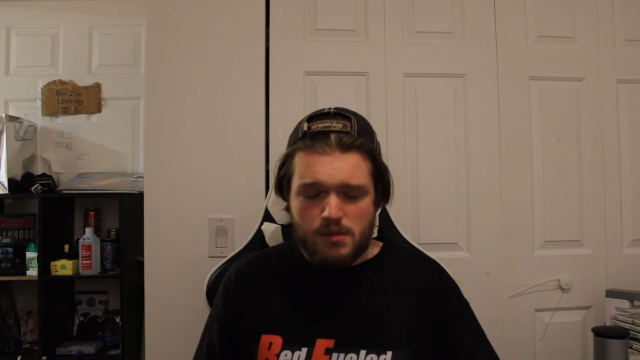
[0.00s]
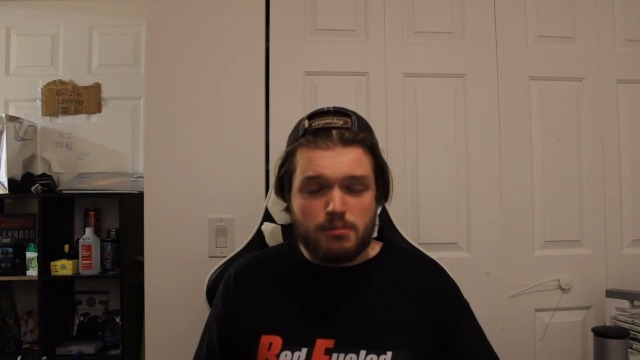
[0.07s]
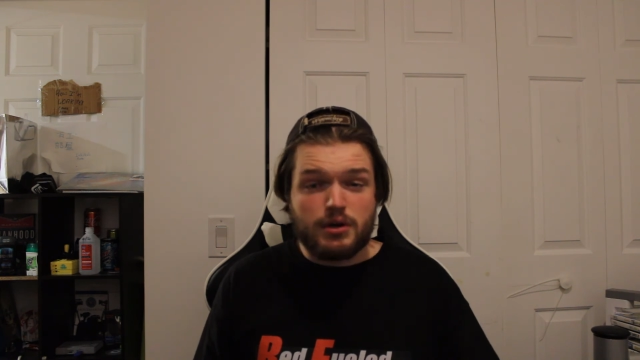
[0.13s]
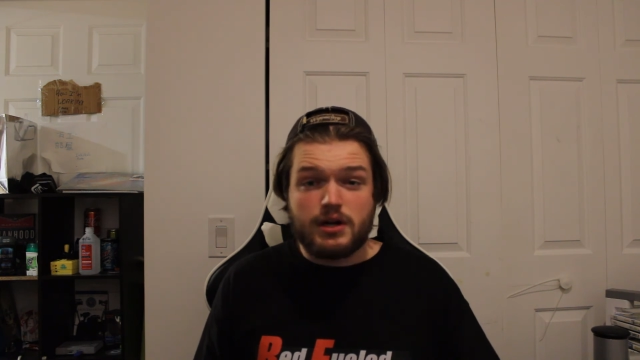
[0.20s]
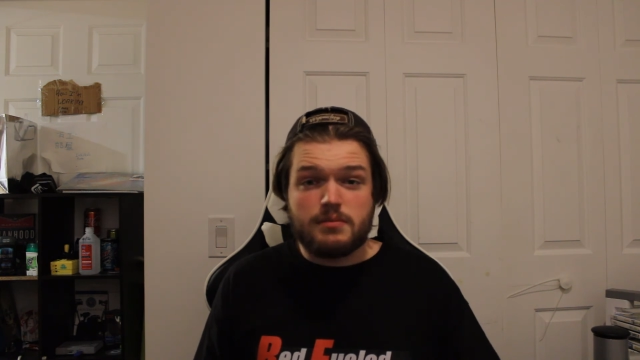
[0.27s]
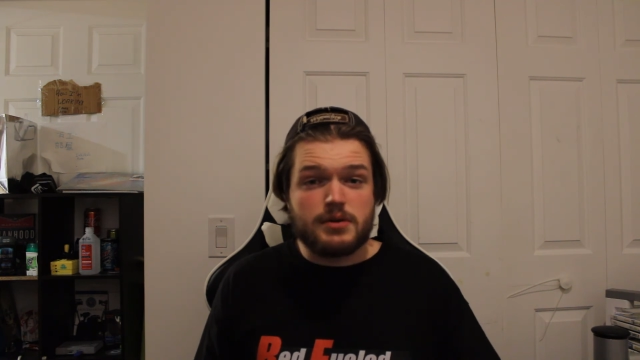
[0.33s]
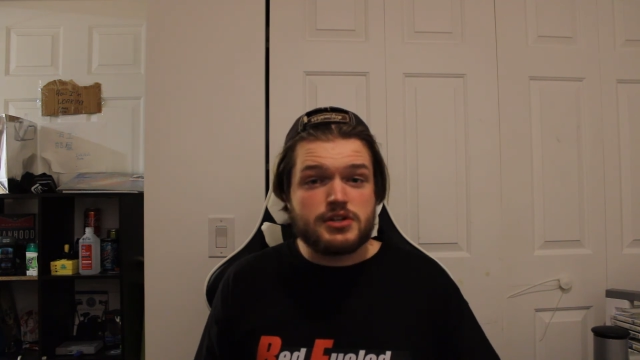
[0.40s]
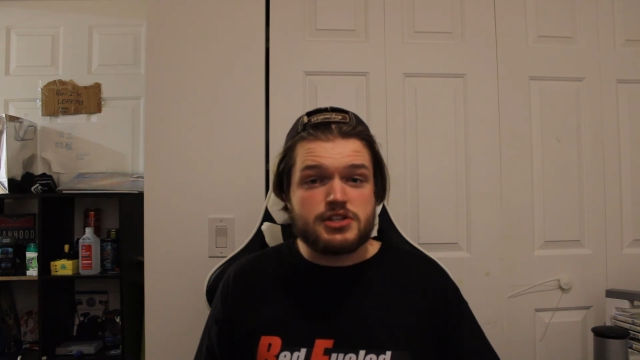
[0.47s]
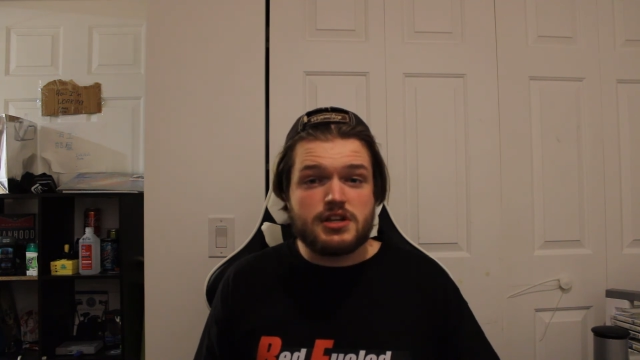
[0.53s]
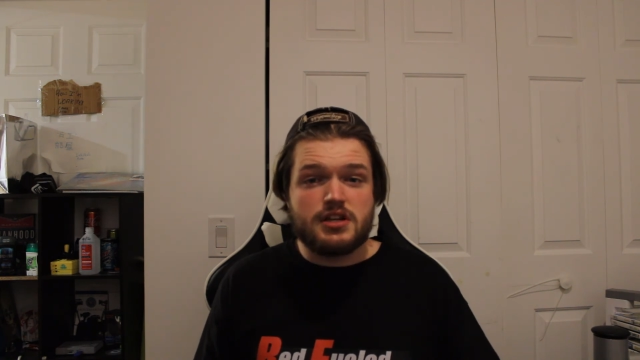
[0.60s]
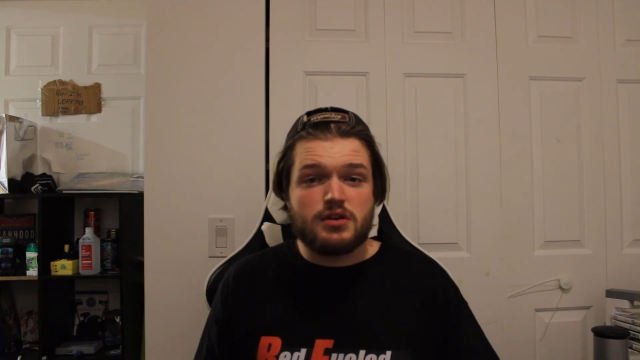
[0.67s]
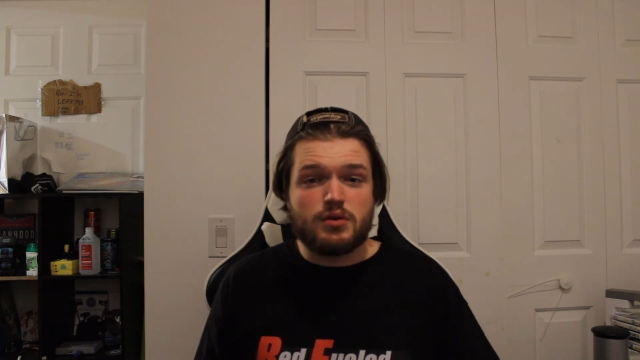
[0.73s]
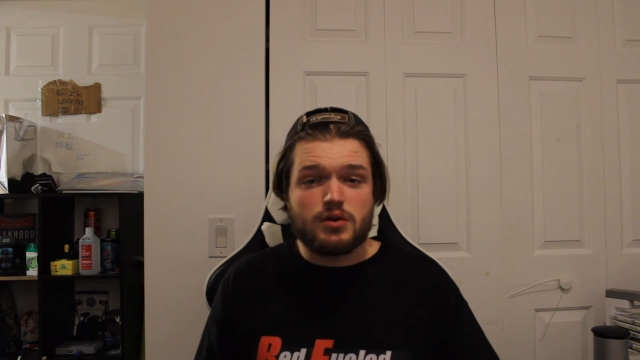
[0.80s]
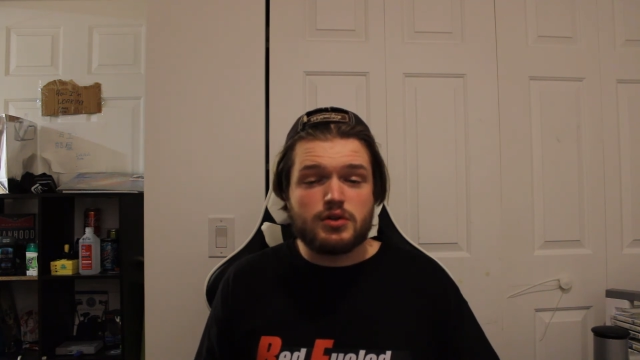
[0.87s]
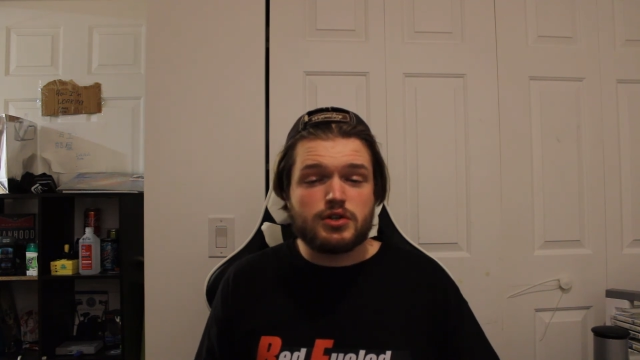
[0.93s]
pretty much
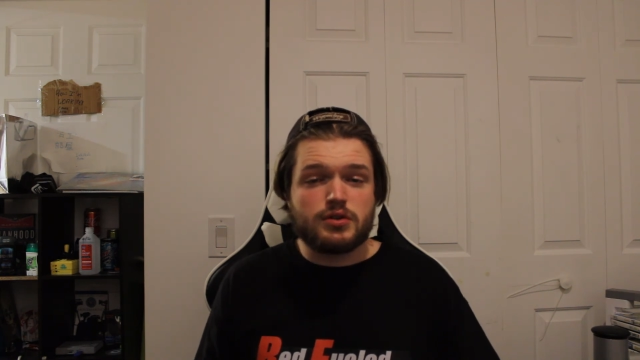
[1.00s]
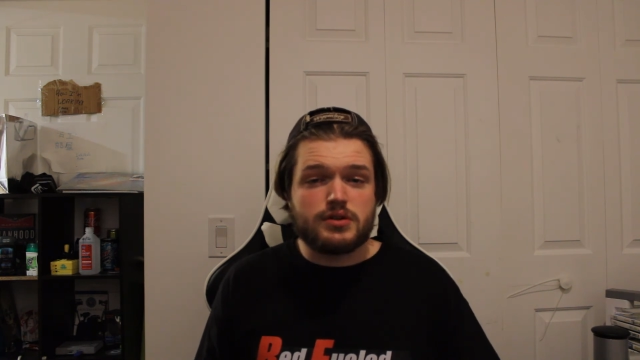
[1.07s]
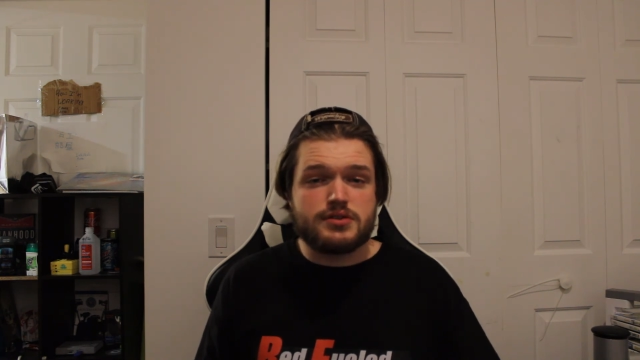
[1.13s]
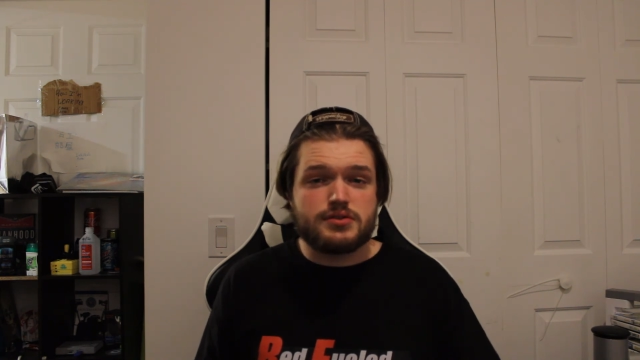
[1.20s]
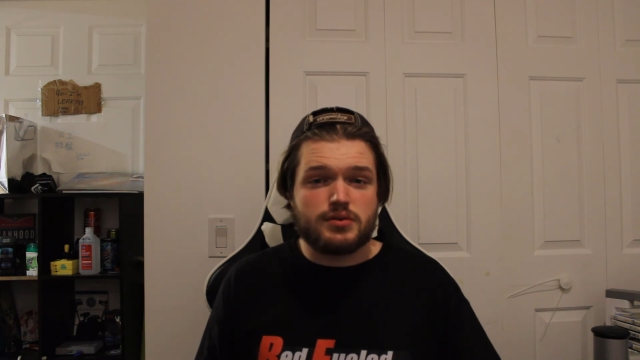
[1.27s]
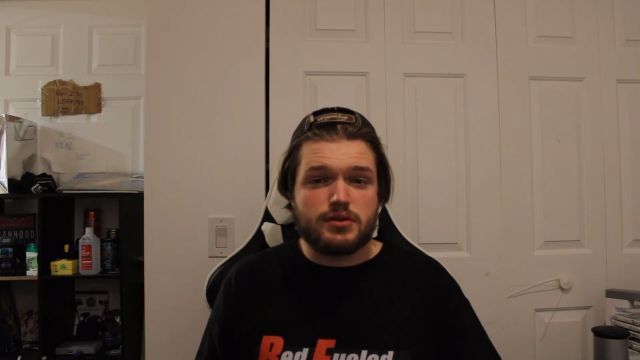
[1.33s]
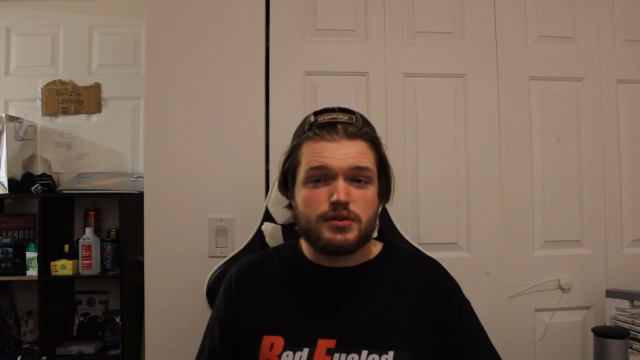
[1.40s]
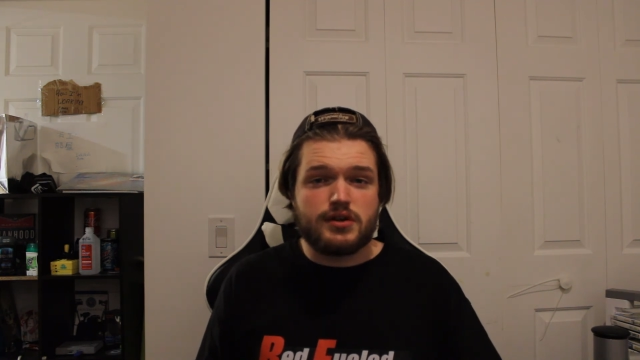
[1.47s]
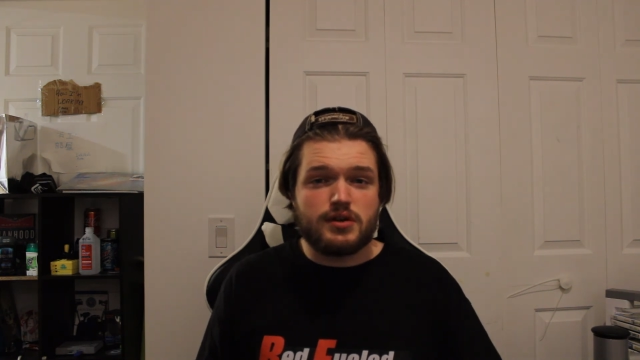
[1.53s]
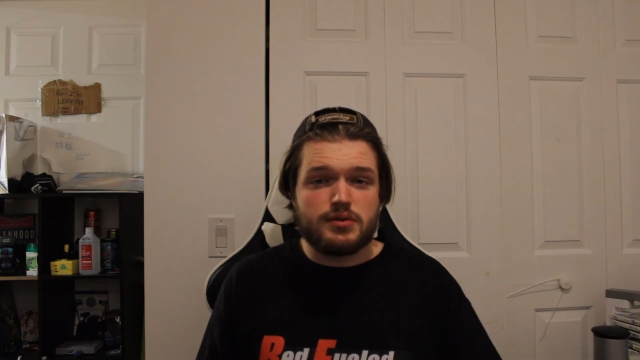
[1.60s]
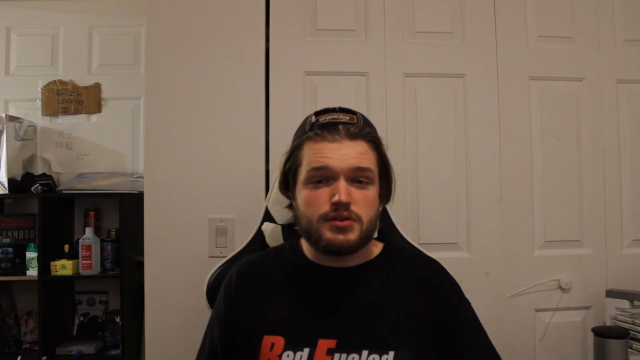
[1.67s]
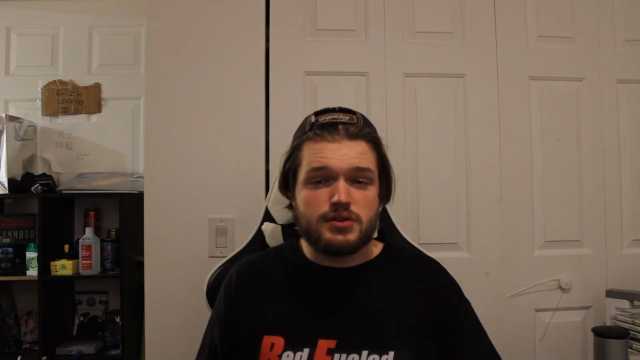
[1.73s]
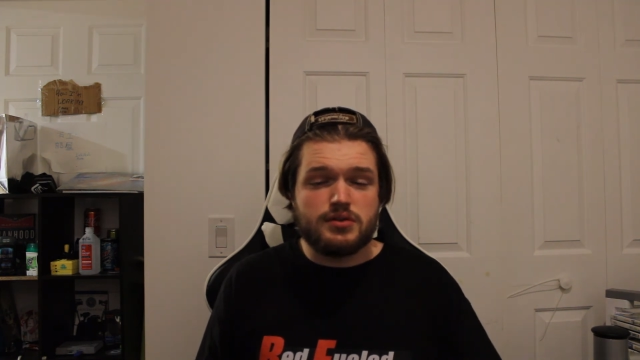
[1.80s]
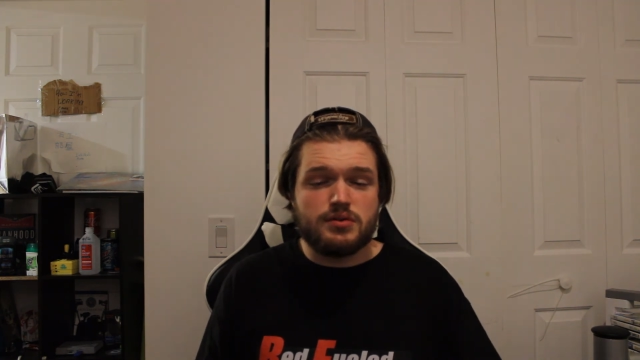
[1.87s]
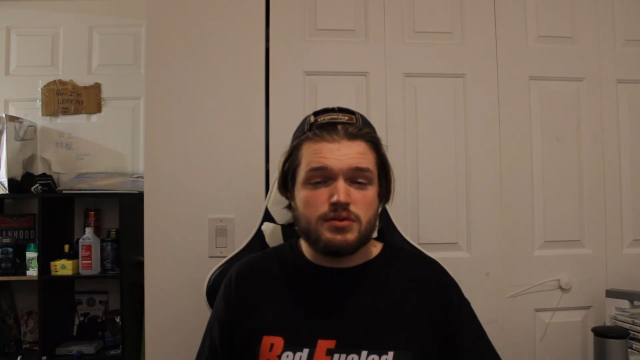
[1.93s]
any grocery store you go
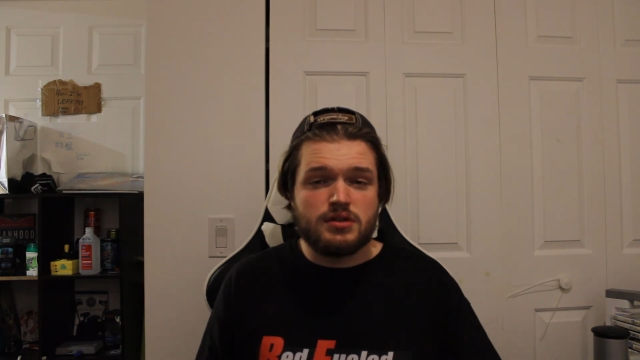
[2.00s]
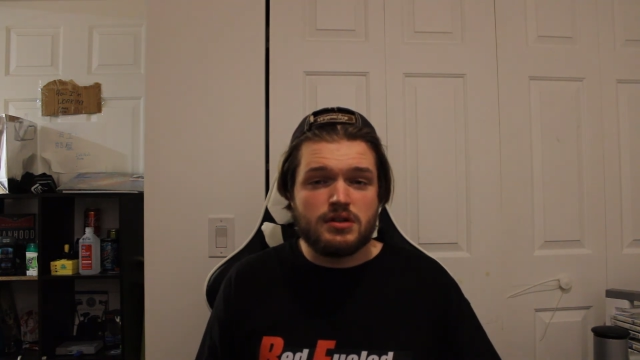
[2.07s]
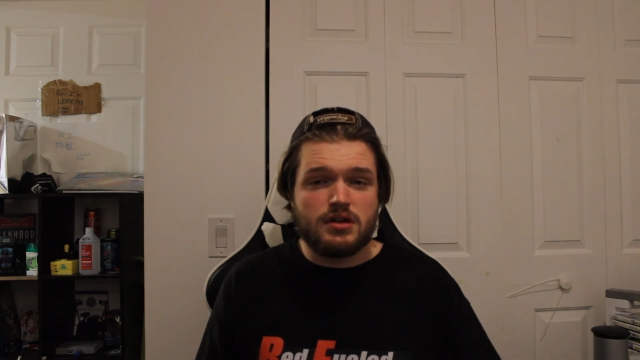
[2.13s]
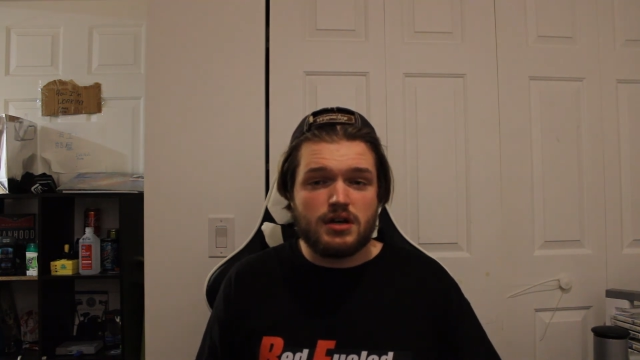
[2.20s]
to.